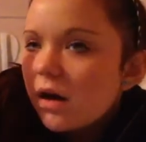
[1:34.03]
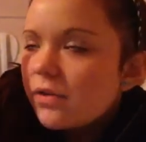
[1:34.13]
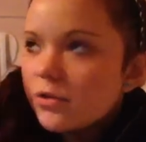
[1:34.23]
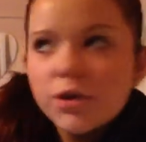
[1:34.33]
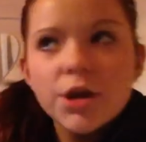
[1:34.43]

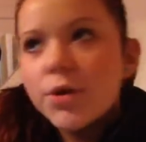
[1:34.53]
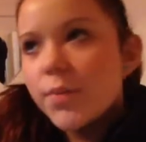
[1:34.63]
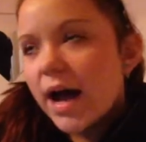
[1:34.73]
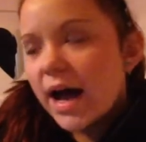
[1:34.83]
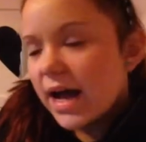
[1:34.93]
the new
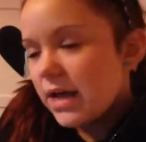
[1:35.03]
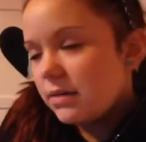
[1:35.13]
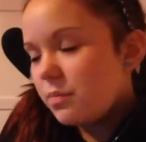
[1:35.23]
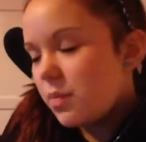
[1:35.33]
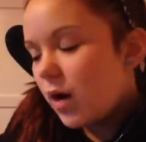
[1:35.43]

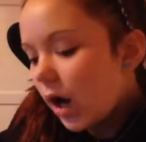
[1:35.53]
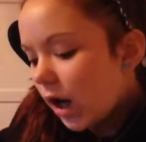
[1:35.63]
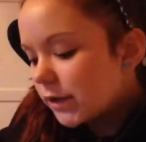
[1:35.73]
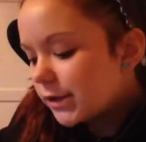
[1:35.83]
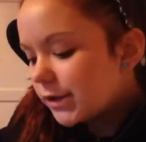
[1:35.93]

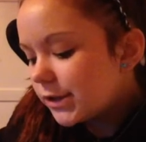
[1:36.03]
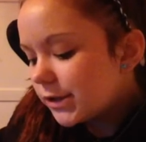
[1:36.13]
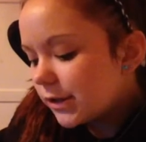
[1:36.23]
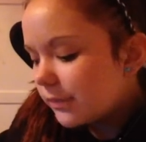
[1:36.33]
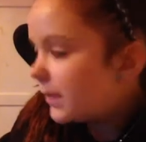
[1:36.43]
iPods
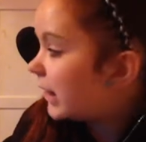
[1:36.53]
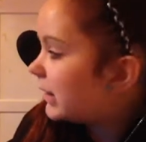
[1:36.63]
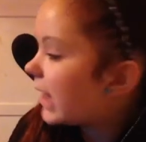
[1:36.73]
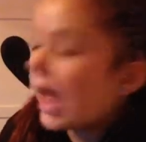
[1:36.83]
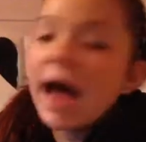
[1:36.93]
well
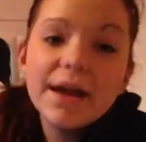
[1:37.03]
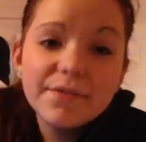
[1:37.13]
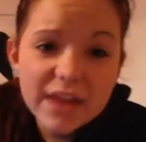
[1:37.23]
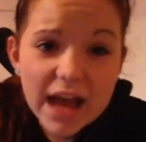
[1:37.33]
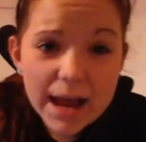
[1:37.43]
yeah I have
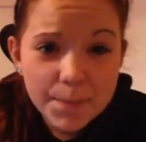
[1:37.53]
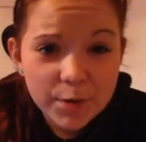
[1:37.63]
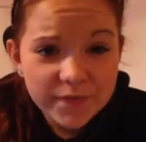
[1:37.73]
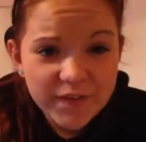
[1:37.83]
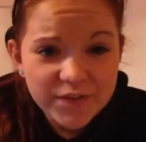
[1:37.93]
the iPod
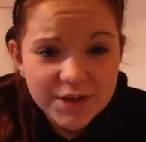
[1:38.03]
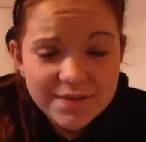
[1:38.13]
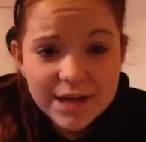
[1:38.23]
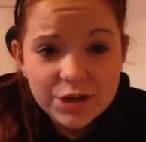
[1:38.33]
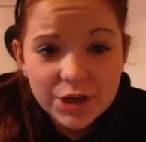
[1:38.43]
5th
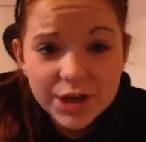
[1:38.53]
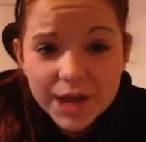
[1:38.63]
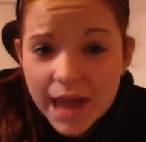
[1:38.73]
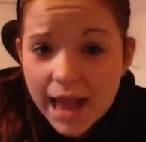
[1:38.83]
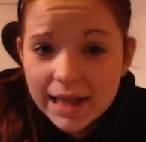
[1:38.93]
generation
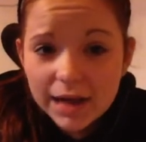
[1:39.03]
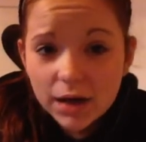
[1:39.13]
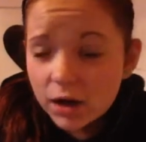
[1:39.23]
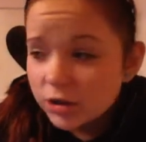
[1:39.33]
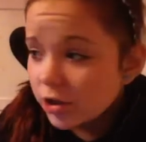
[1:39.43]
and I
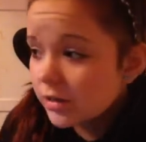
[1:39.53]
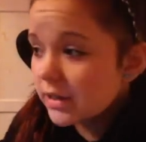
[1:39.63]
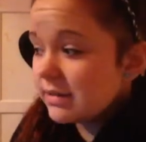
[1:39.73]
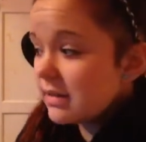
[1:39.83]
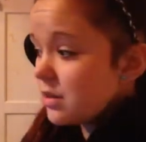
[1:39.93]
got a
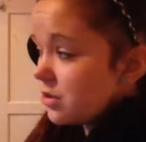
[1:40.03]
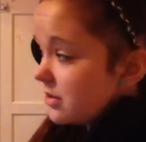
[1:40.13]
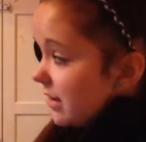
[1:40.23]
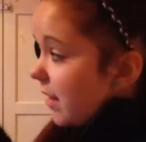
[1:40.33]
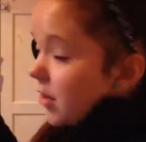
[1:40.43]
docking station
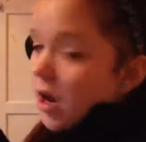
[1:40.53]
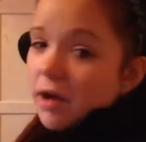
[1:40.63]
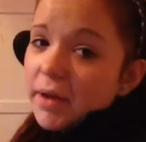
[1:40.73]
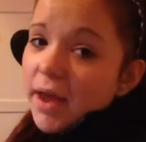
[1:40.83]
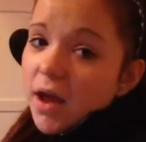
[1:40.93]

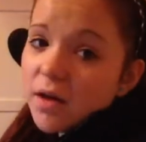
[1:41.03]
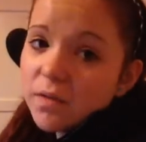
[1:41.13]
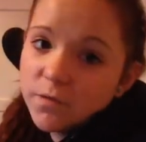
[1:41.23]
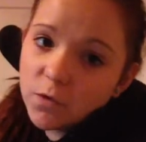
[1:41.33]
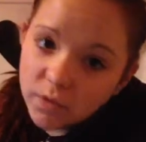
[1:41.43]
stereo
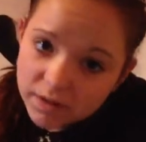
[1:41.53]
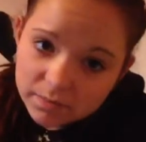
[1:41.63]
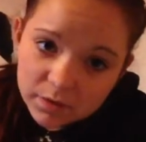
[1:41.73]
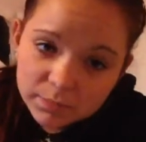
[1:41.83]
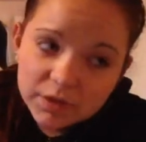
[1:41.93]
for
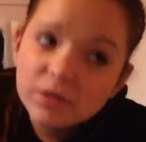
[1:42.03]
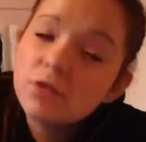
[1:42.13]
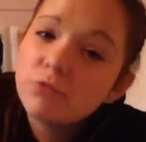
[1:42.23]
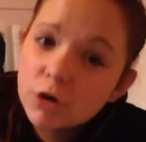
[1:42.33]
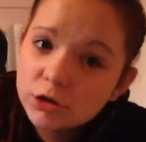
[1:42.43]
Christmas but it's
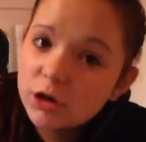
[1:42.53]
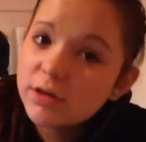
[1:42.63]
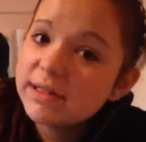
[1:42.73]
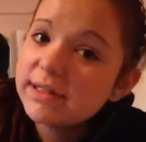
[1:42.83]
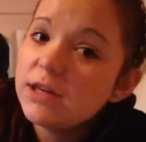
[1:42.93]
the wrong
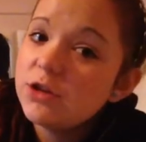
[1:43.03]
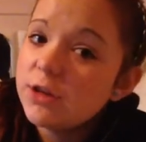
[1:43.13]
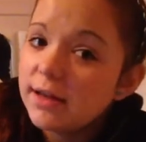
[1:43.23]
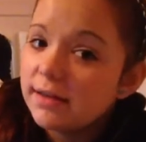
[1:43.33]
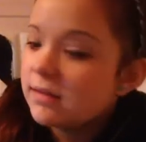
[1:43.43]
docking station
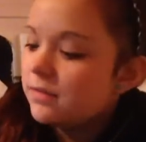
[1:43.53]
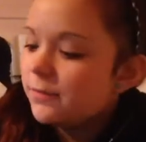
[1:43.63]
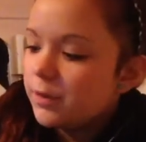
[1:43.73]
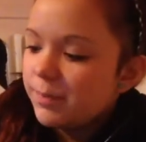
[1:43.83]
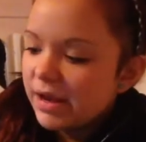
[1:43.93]
and it's for
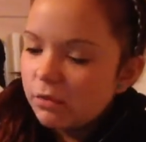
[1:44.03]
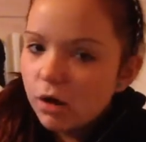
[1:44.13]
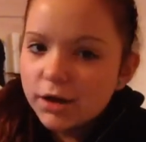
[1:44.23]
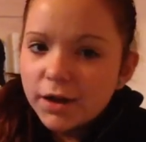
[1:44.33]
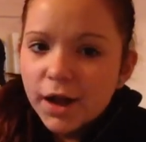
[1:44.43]
the big
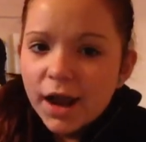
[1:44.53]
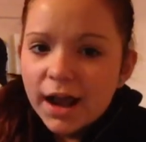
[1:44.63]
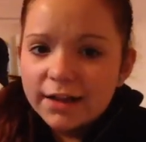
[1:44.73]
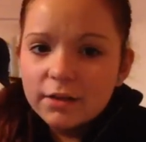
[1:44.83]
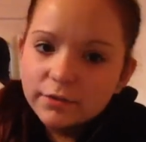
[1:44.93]
one
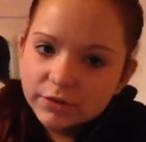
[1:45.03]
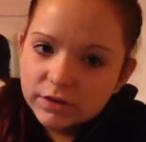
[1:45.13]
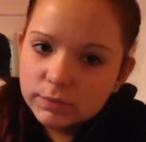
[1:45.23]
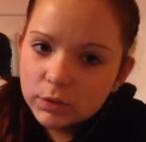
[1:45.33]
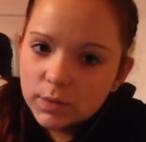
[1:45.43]
and not for the
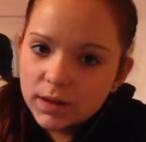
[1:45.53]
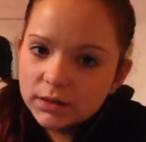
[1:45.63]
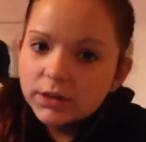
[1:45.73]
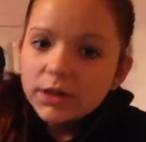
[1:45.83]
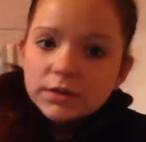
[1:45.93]
small
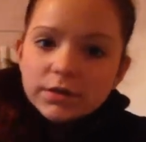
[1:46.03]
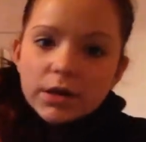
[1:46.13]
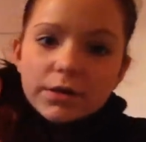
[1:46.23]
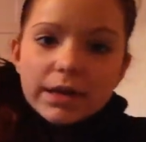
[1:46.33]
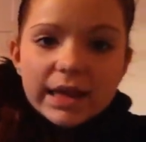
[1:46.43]
one so
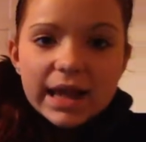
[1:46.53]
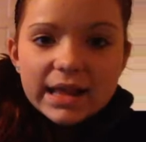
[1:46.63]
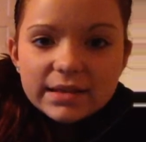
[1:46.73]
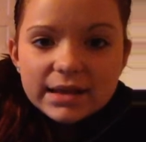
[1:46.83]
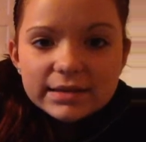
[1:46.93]
you
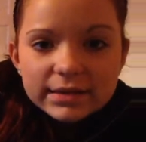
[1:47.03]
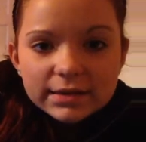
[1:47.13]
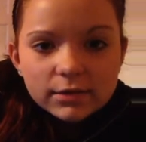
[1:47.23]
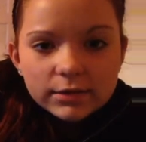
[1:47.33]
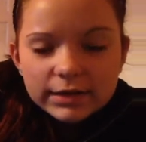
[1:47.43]
get this and
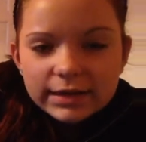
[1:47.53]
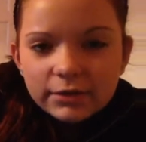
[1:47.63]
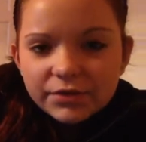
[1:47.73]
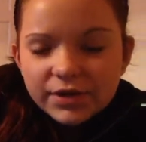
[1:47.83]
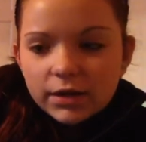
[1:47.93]
it's got the
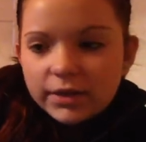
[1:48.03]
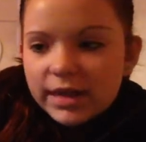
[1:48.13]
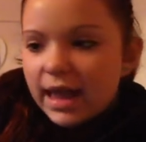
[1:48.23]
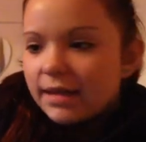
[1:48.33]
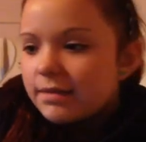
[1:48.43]
little thing on the
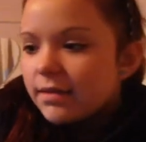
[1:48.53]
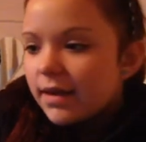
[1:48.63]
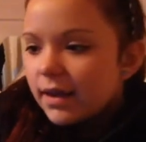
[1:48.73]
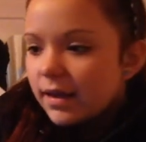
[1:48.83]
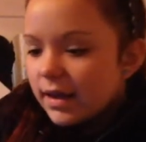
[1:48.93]
end
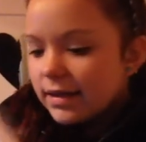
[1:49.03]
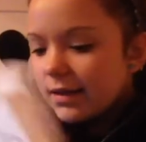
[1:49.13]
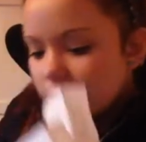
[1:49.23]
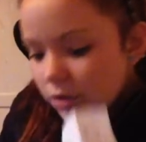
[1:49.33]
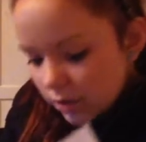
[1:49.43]
and
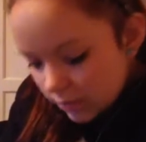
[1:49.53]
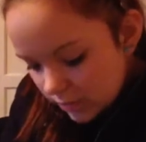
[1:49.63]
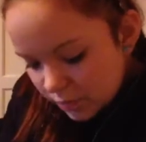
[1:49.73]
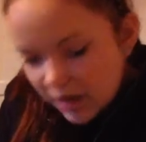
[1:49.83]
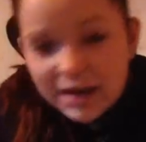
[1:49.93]
I'll show you the
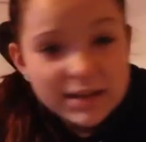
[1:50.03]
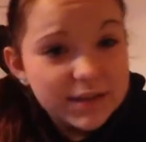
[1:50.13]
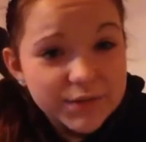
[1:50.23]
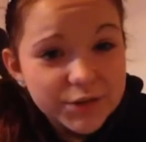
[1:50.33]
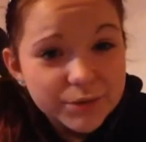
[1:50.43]

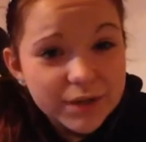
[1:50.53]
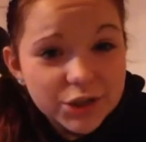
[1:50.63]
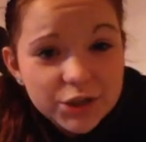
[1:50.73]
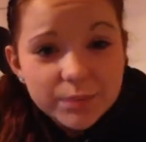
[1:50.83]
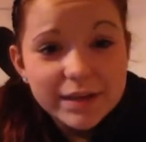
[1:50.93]
price if you don't
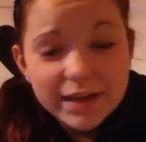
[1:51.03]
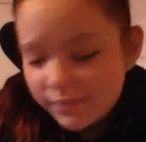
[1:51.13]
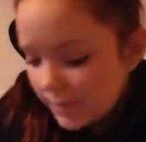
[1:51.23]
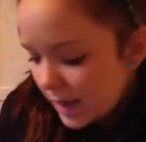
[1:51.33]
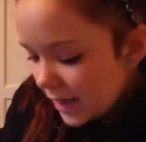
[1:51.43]
actually
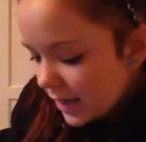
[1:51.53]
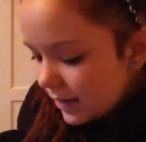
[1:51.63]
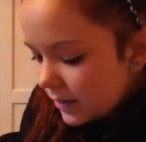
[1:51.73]
believe me